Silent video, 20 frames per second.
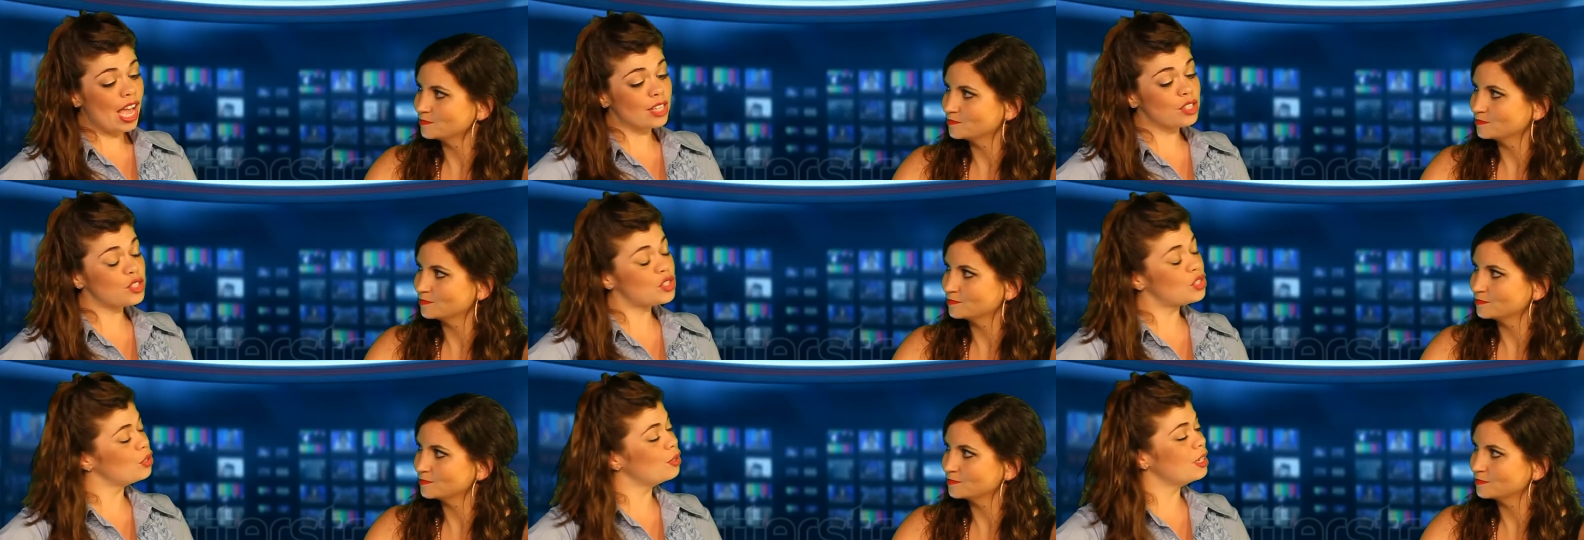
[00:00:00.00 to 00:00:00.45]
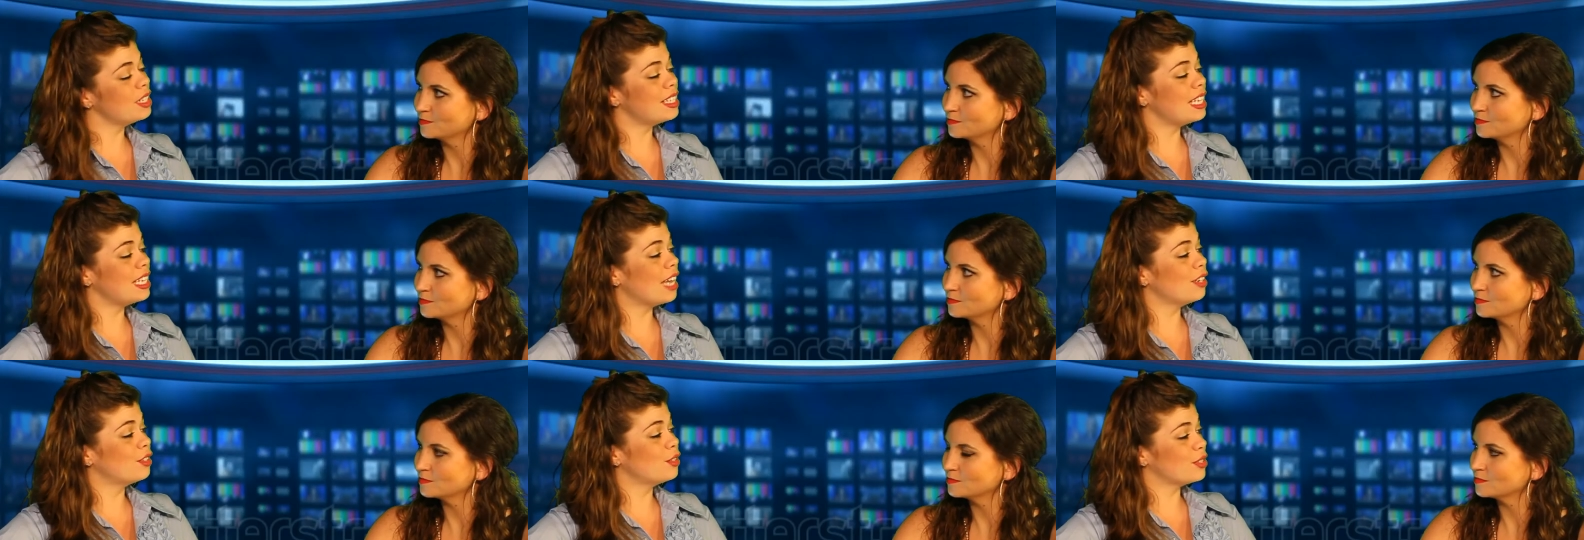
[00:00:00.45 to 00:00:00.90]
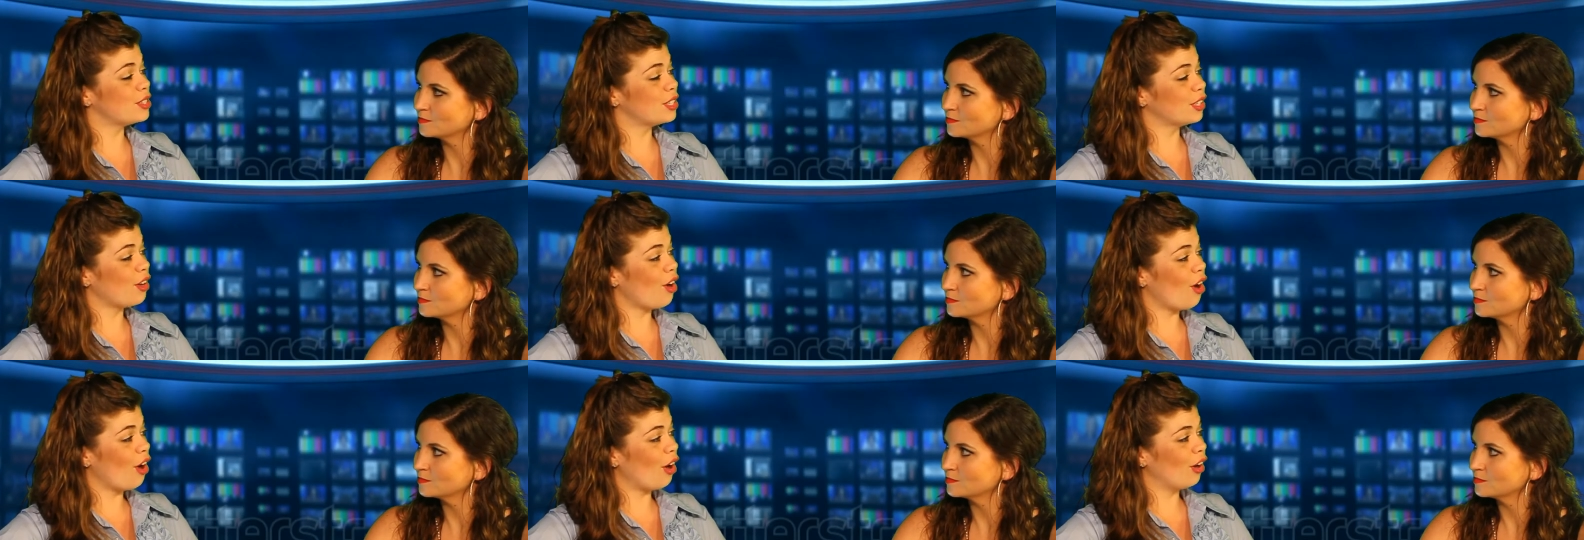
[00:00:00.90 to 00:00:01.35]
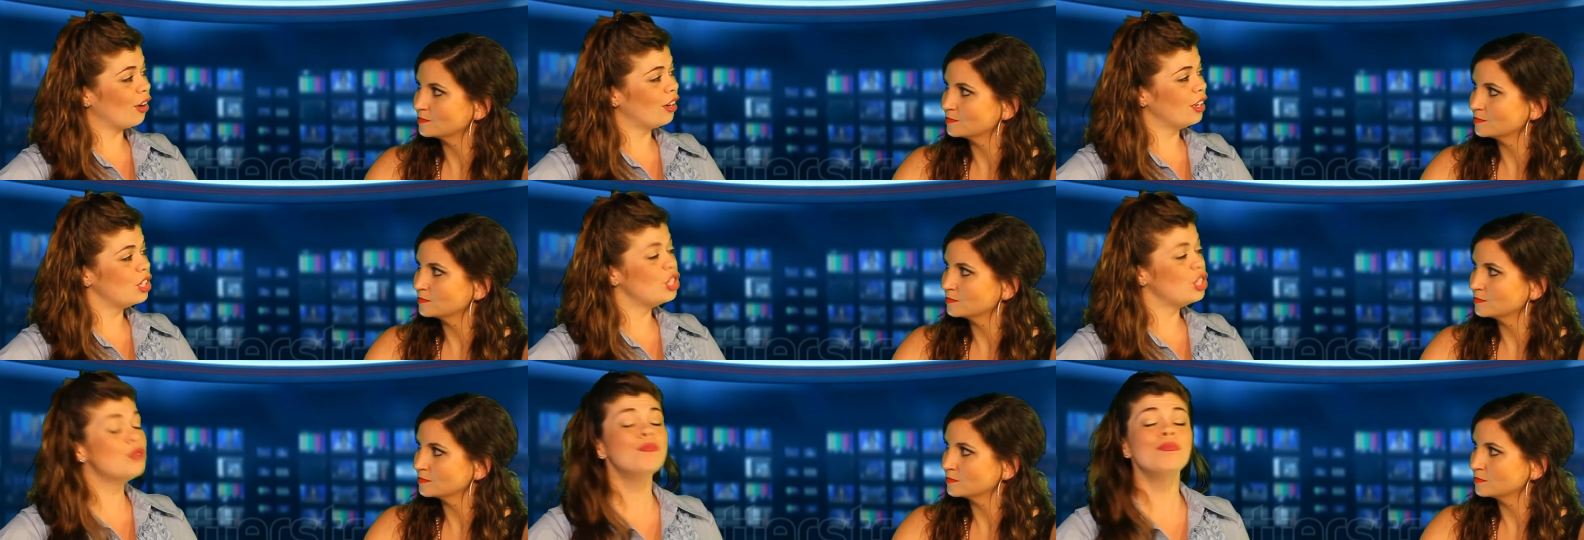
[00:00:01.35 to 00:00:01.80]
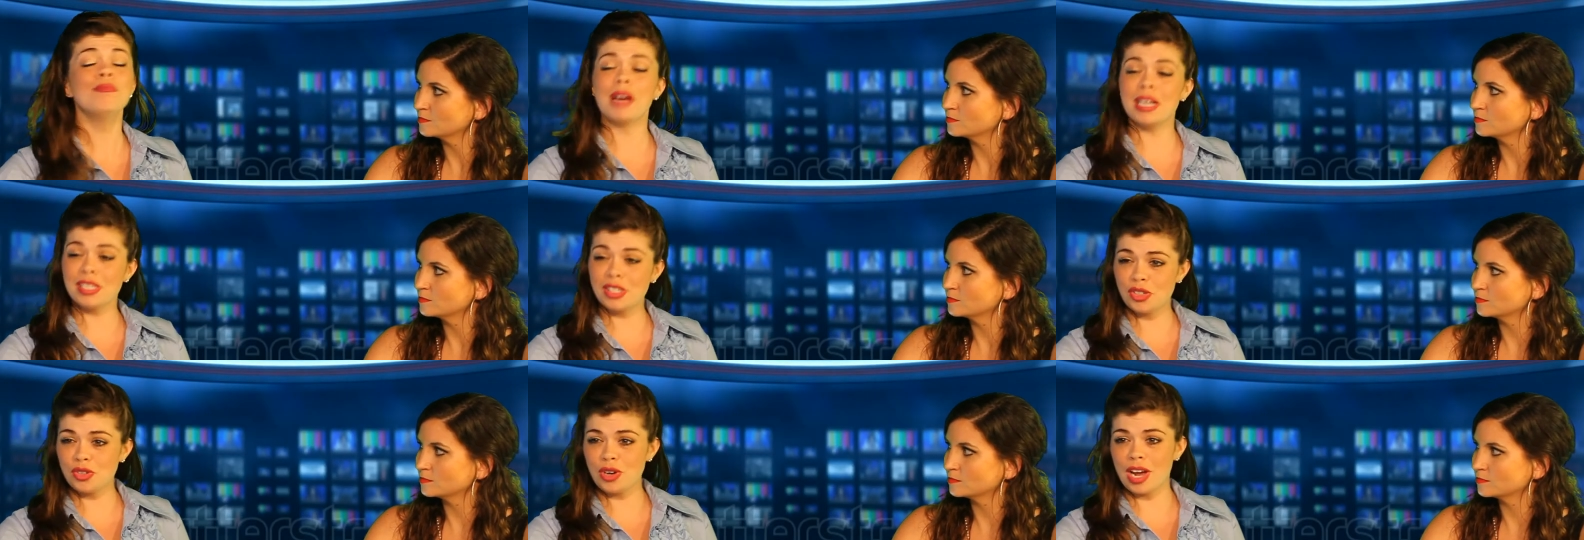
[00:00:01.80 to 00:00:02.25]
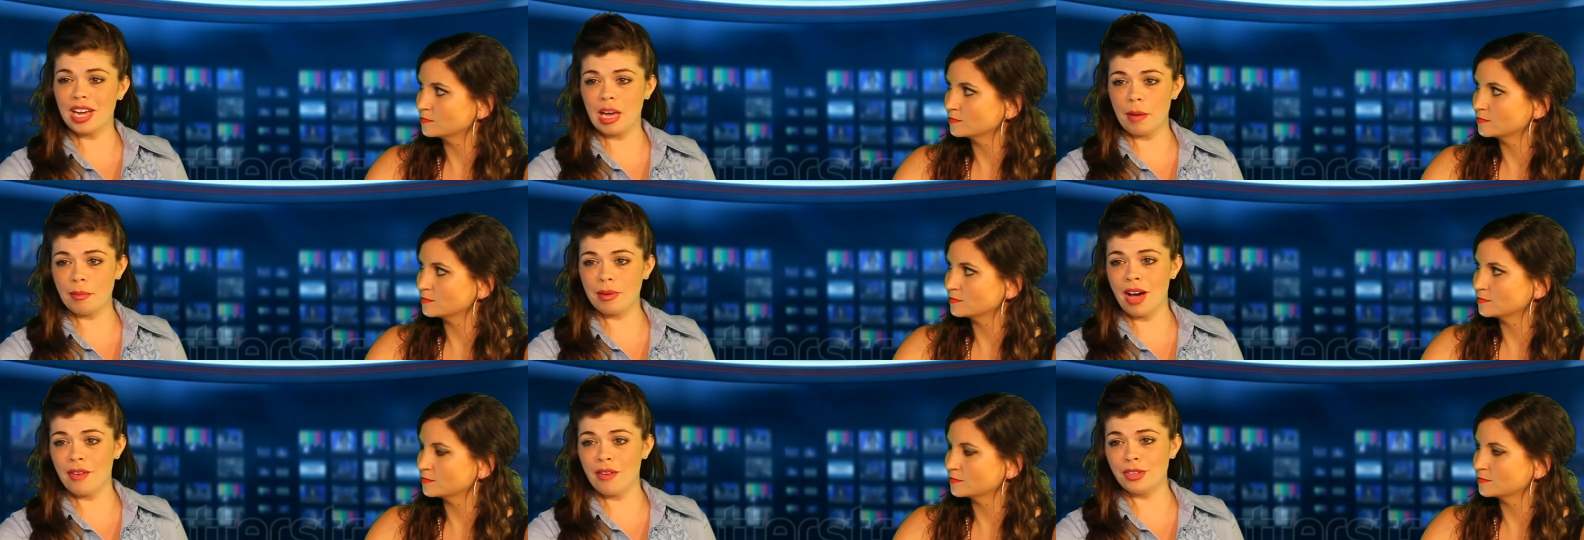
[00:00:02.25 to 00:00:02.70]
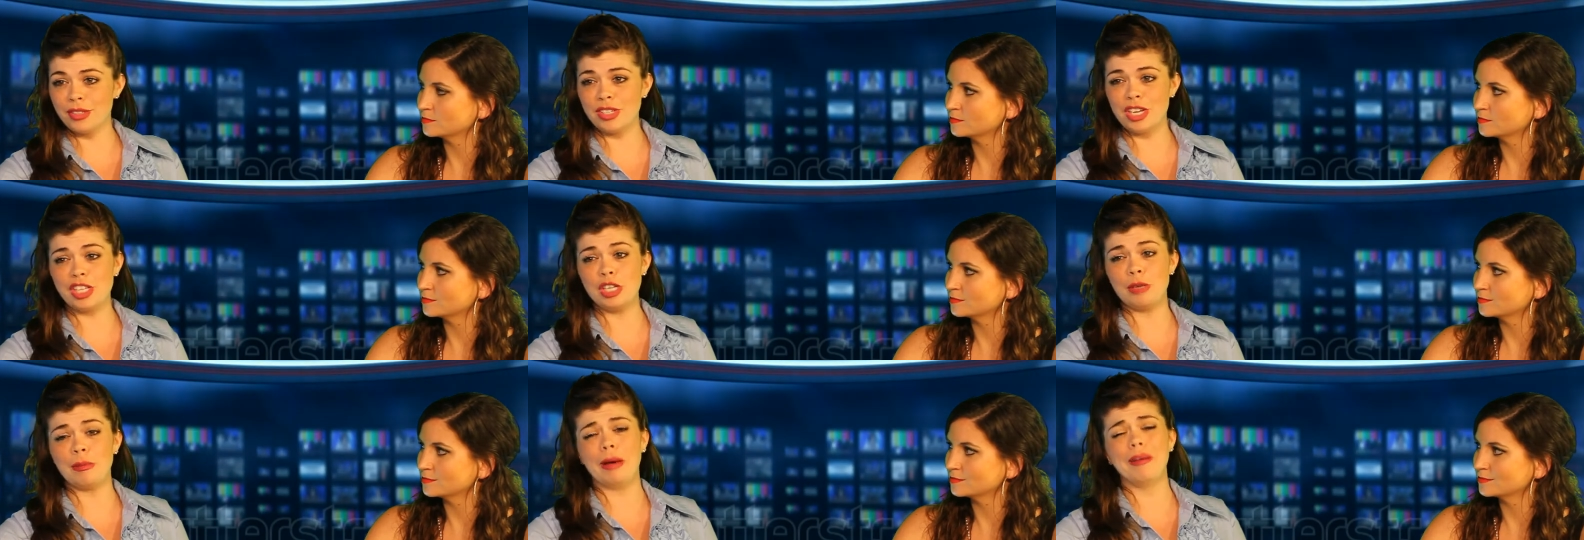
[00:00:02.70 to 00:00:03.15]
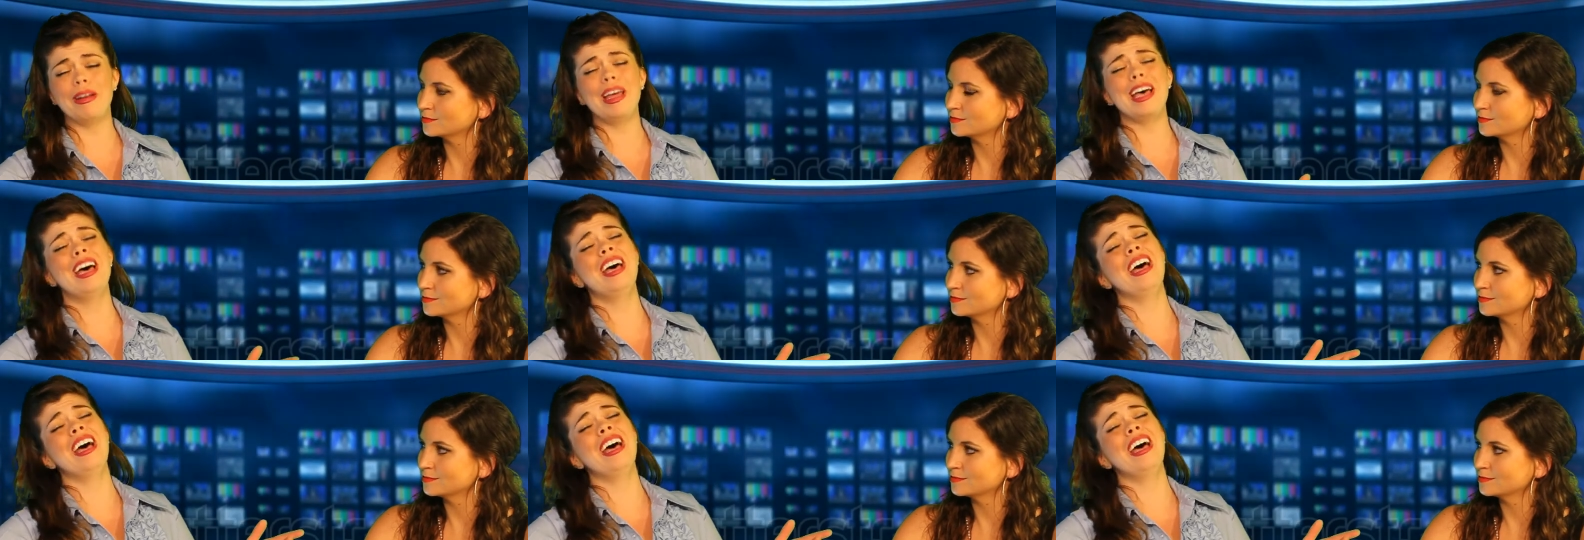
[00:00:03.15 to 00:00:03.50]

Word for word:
Speaker 1: As soon as he enters the car, you must strike up conversation about